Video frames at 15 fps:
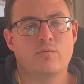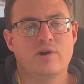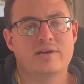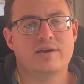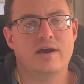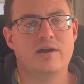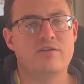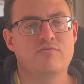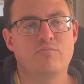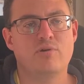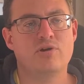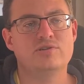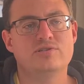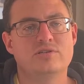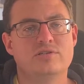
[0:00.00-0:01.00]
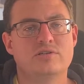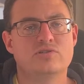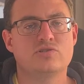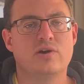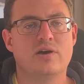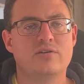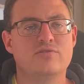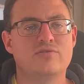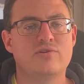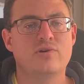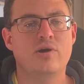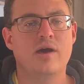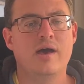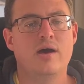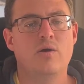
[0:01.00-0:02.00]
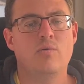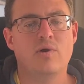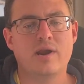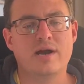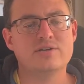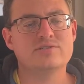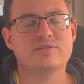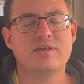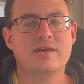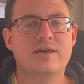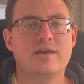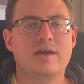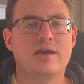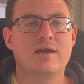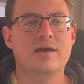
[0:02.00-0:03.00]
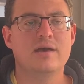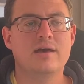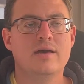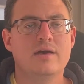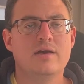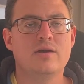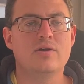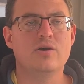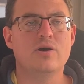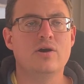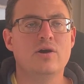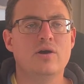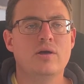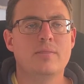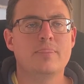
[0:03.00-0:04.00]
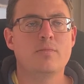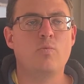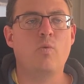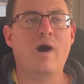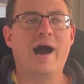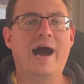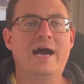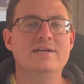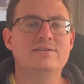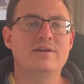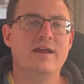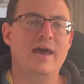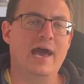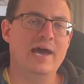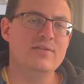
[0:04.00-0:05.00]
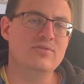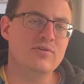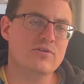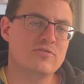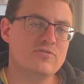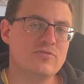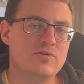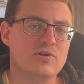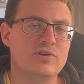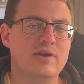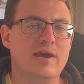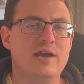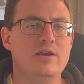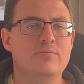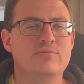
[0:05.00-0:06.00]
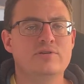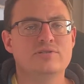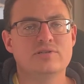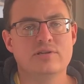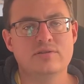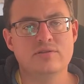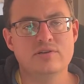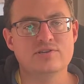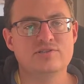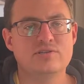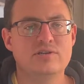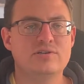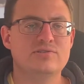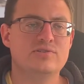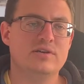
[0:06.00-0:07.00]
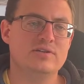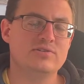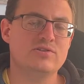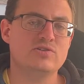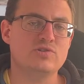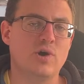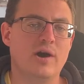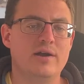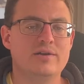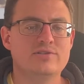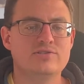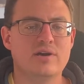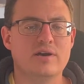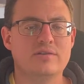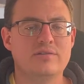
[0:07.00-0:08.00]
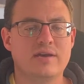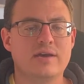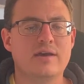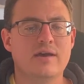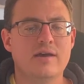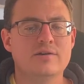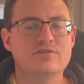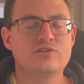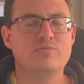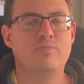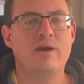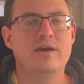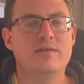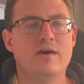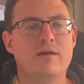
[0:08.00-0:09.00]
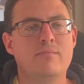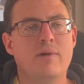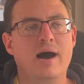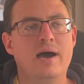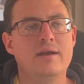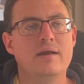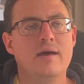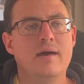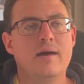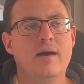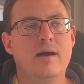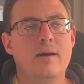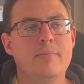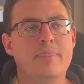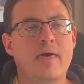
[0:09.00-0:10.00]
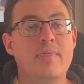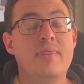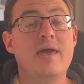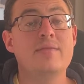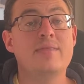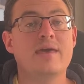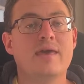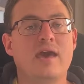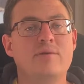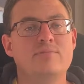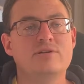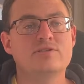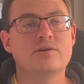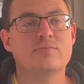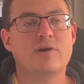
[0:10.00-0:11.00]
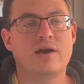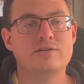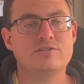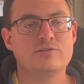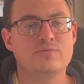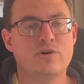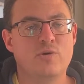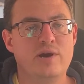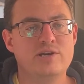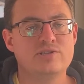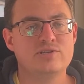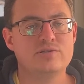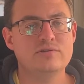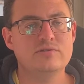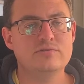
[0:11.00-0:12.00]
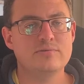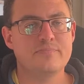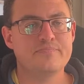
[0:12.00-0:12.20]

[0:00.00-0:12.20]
kind of process I was going through, what I was thinking, why did I add this certain element and this CSS and so on. So I think just bear that in mind. And then they gave me some customer questions.